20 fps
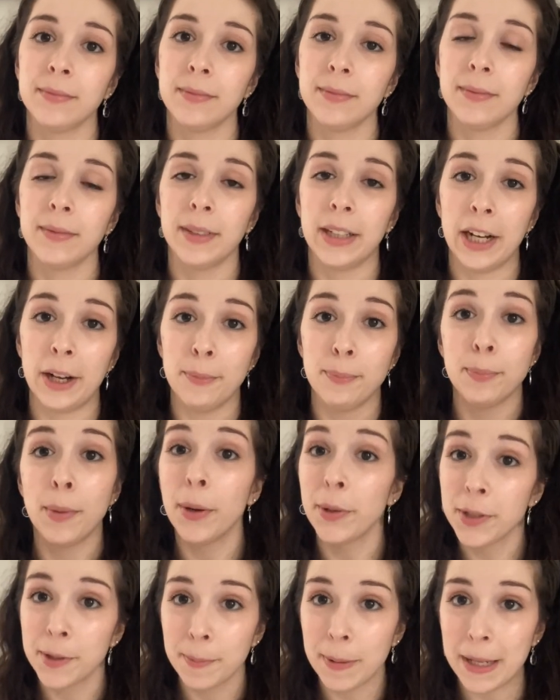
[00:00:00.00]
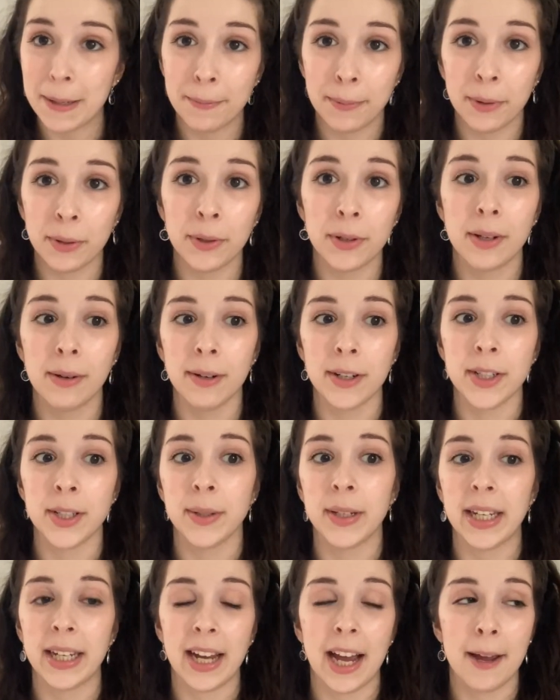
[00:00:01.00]
you know, most people who are
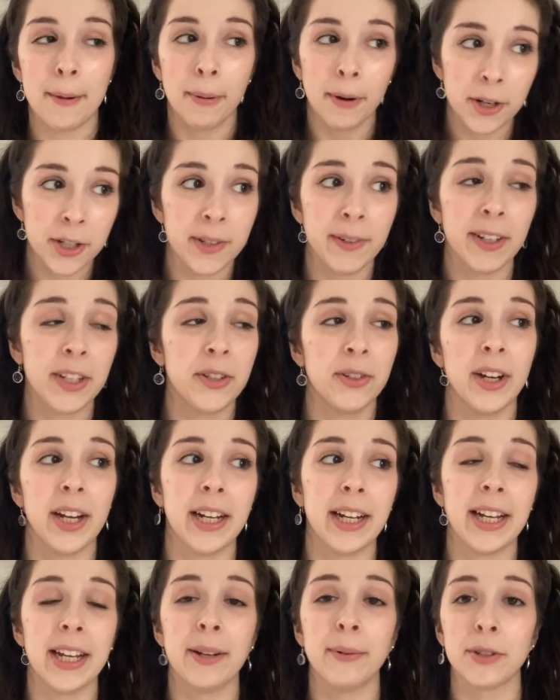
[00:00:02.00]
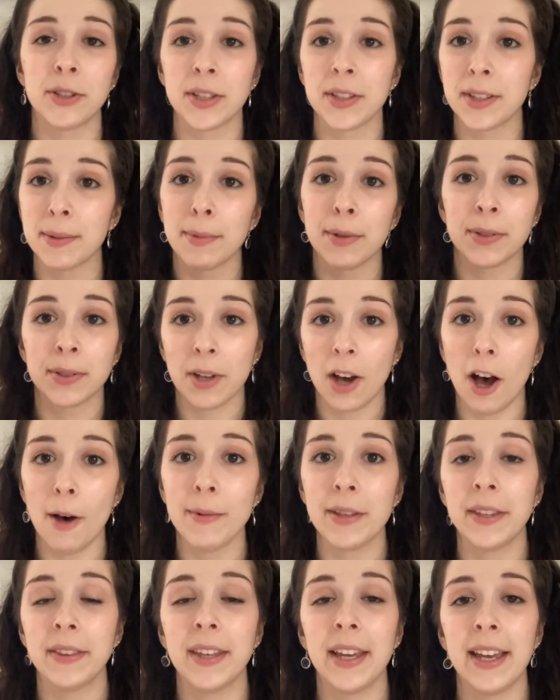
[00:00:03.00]
doing hypertrophy training, which is the most
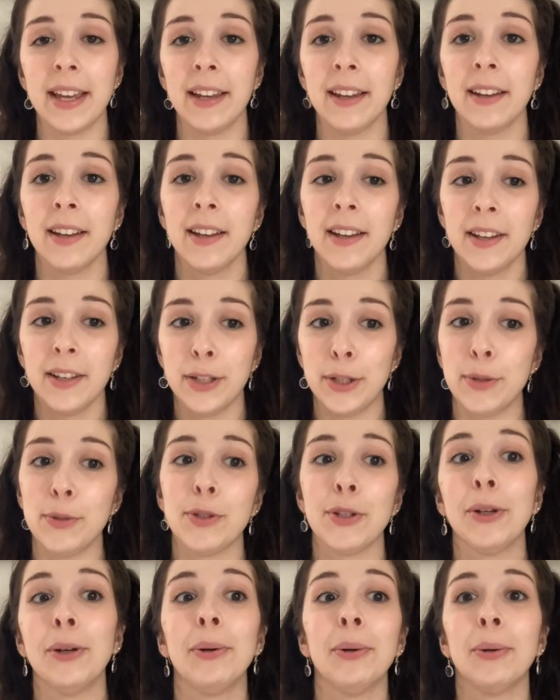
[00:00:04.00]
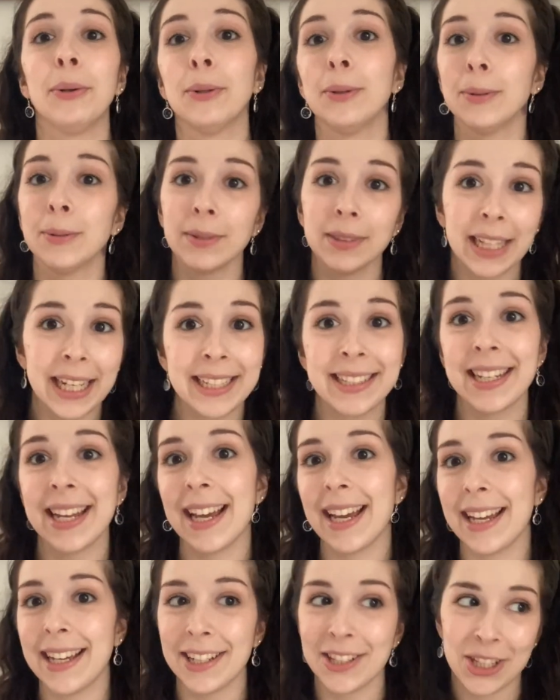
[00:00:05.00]
common thing, you do leg
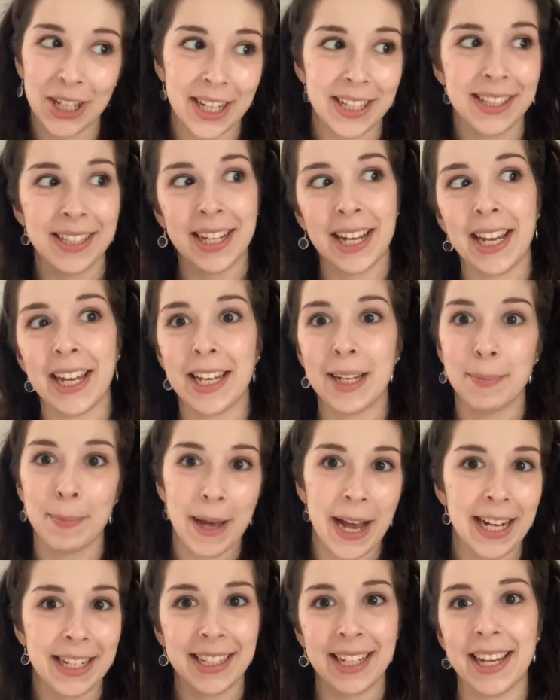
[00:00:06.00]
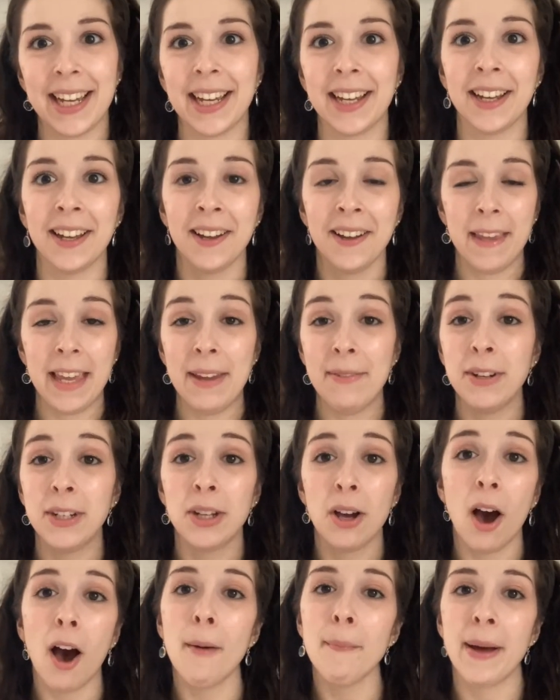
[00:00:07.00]
day, chest day, back day, even
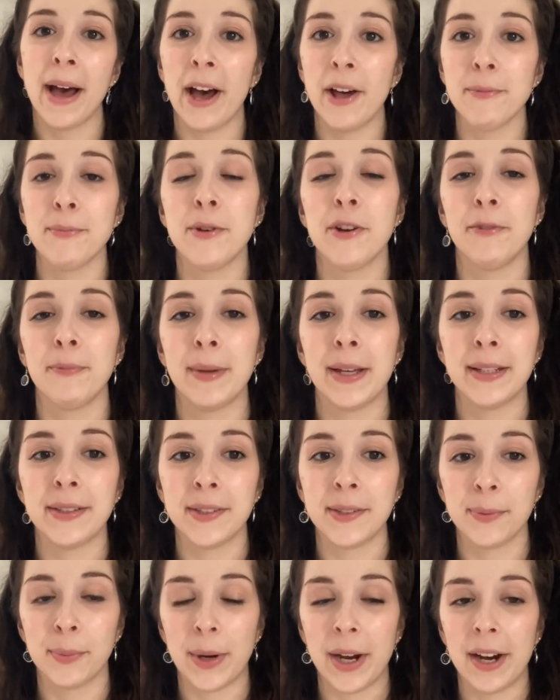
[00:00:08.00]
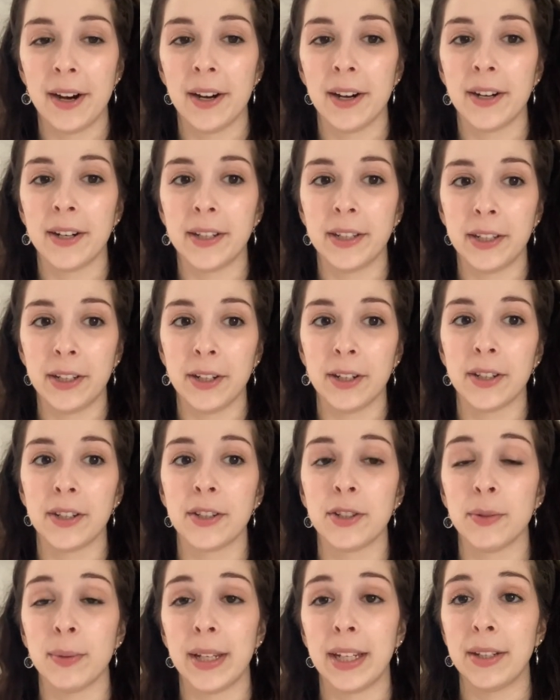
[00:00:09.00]
compound movements where you're
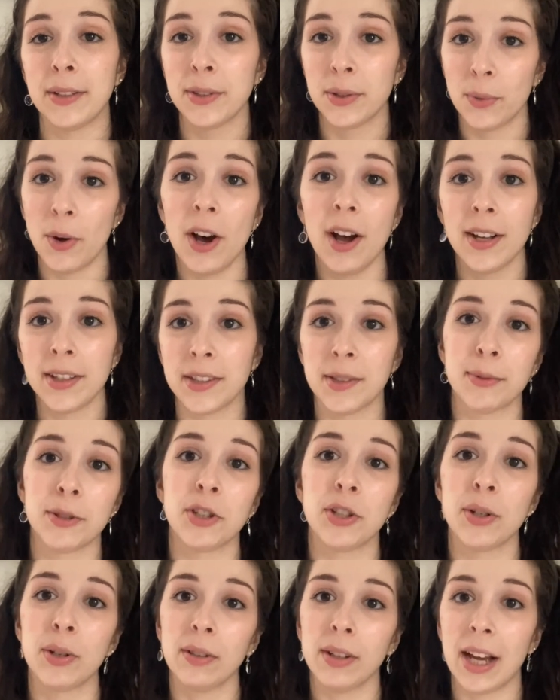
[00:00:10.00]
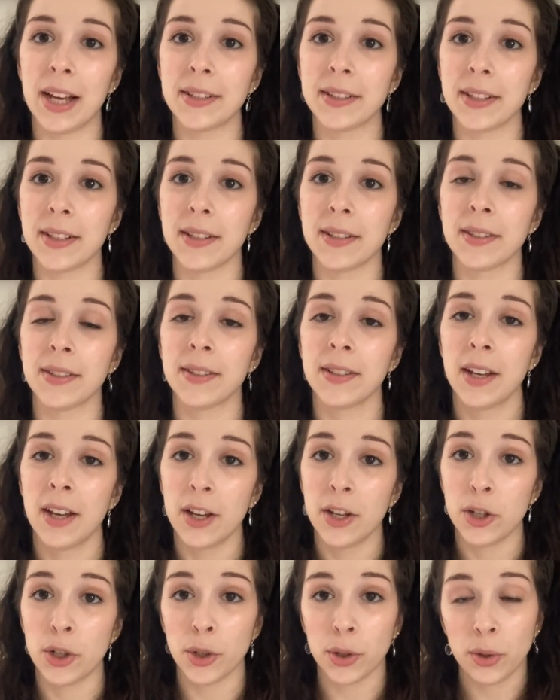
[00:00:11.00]
doing squats, which utilizes
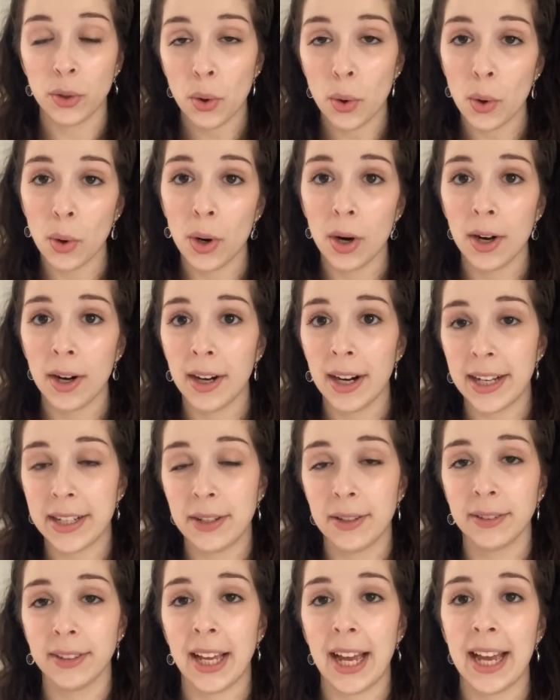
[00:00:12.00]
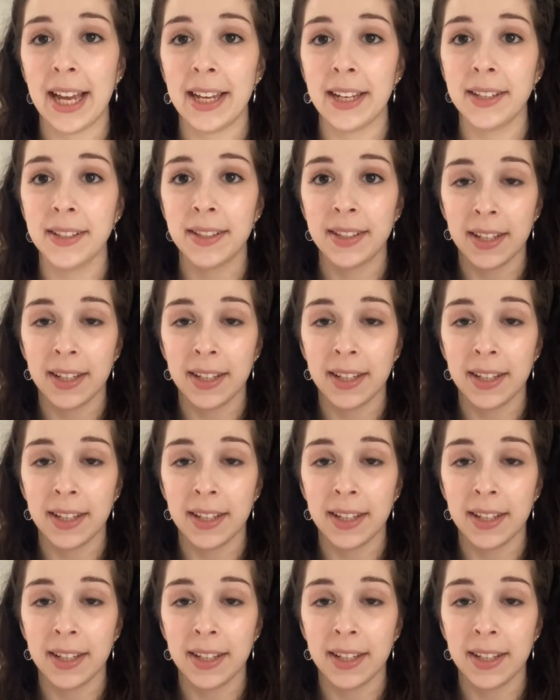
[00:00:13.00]
your core and your legs,